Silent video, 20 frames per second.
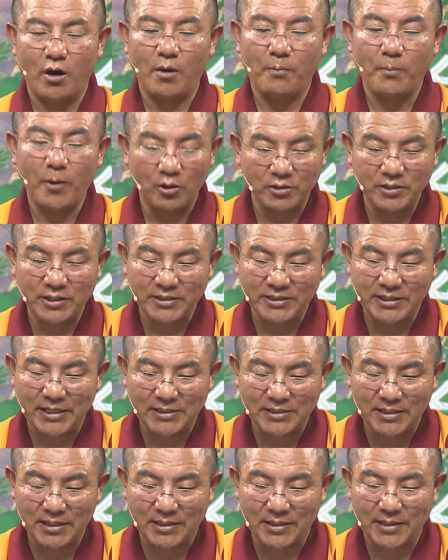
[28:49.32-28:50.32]
This
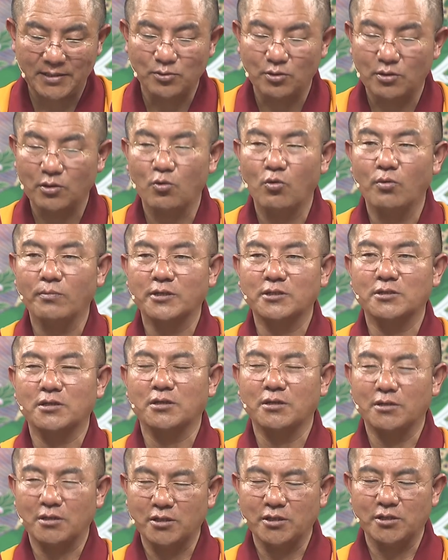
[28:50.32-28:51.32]
Tara has
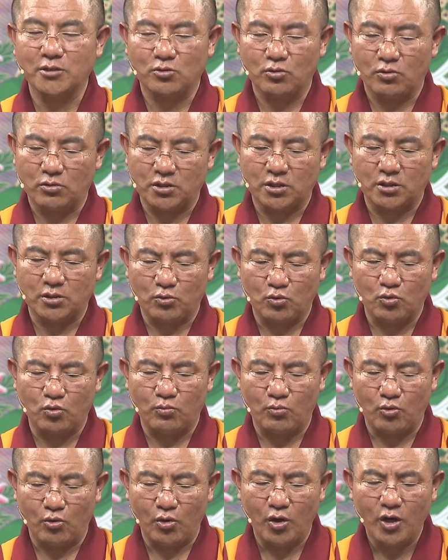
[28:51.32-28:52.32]
actualized the
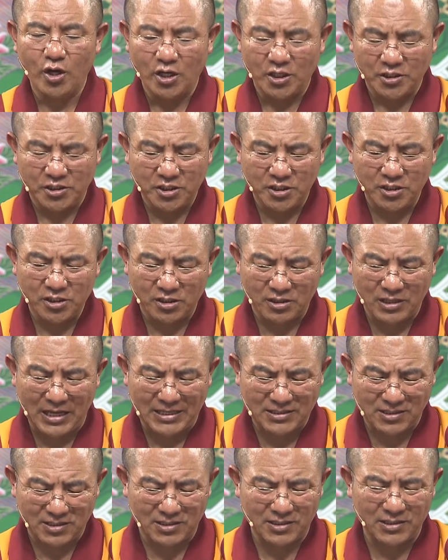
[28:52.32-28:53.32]
non-dual dharmakaya
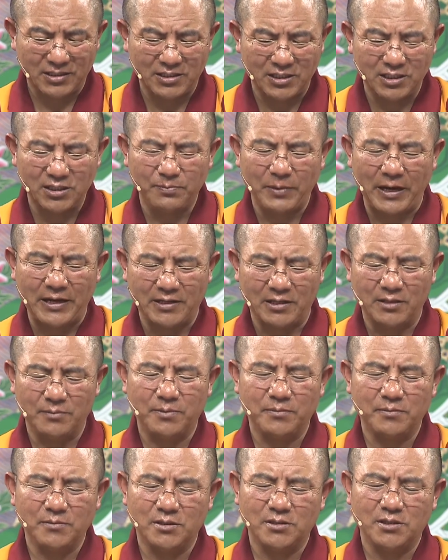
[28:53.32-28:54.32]
that is mentioned
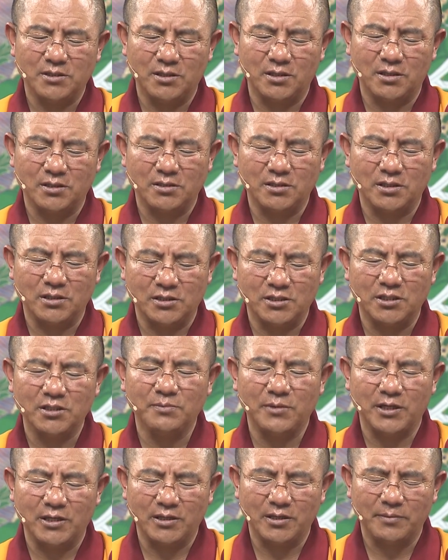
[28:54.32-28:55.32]
in the ornament
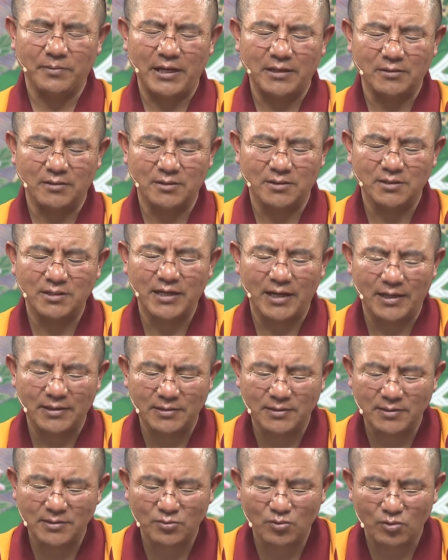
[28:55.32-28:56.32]
of clear
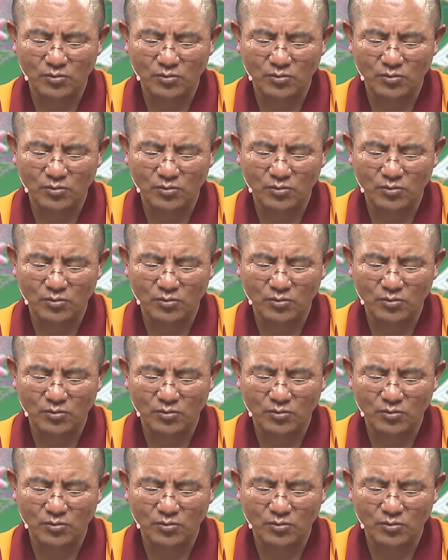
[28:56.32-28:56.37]
realization.